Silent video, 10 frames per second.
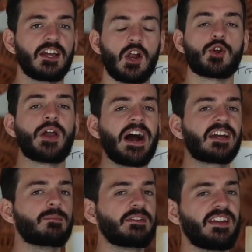You know, you're
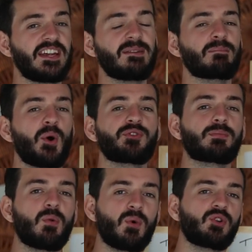not going to be taking
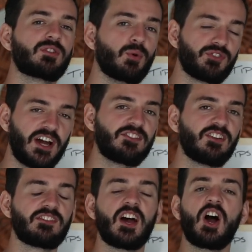multiple
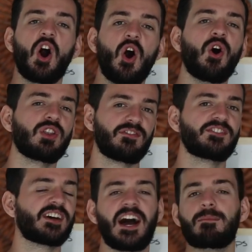touches all of
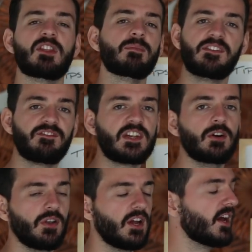the time in the midfield.